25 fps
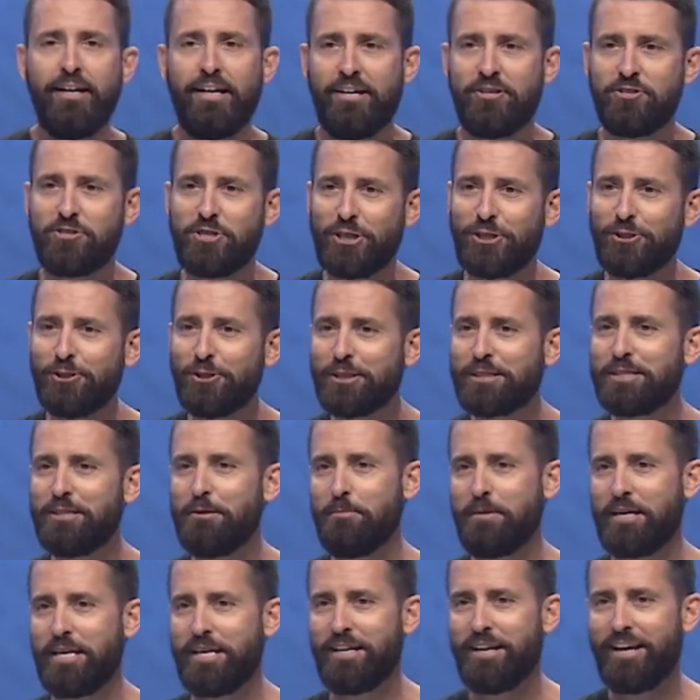And she looked
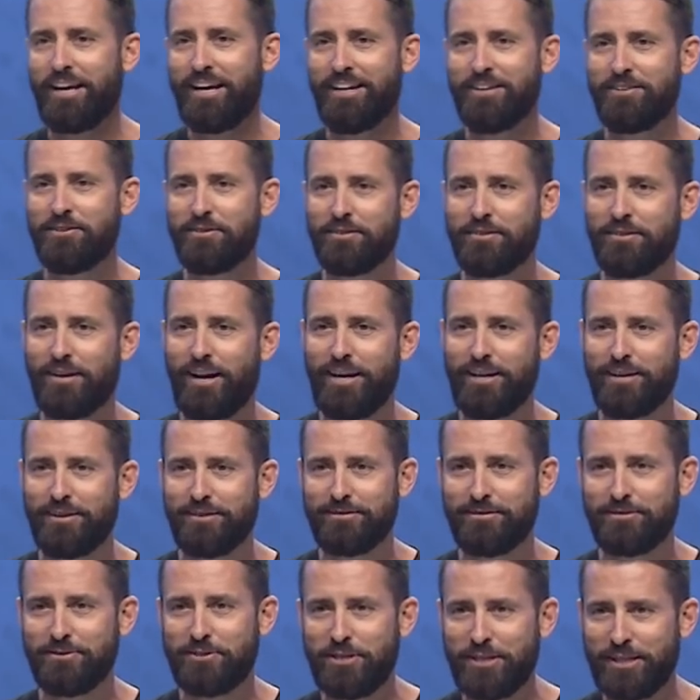at me and I,
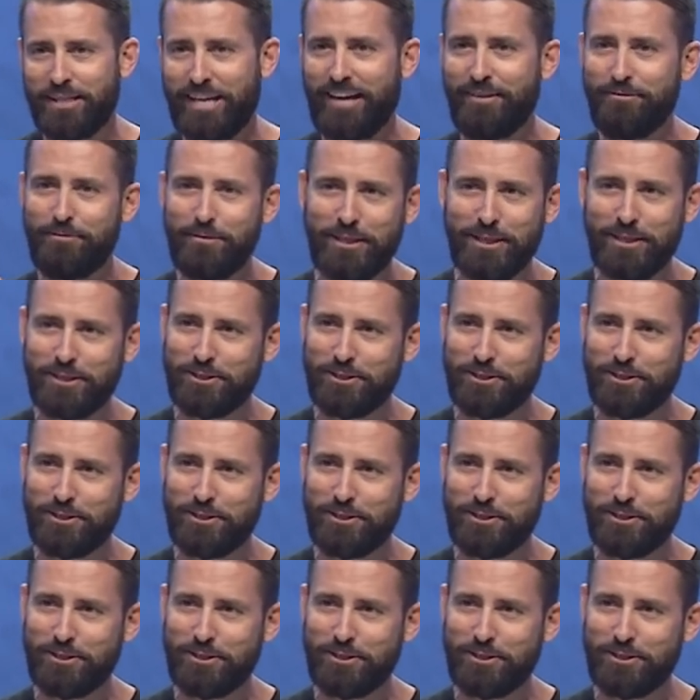she gave me